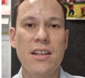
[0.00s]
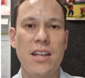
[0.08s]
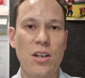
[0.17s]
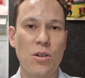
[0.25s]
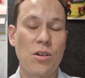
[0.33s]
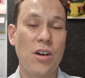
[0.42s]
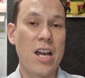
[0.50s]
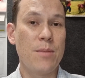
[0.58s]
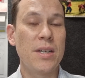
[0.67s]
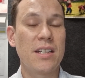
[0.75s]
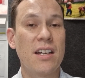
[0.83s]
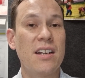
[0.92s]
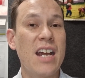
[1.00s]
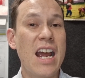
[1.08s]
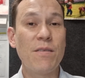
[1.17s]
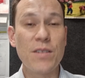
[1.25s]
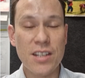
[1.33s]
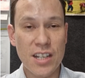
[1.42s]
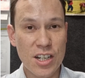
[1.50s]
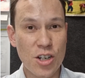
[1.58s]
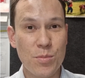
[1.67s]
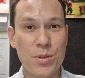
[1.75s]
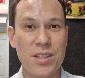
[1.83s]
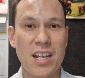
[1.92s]
that you're claiming that everything
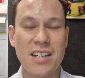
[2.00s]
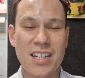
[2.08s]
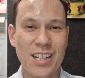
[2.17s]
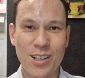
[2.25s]
you're presenting,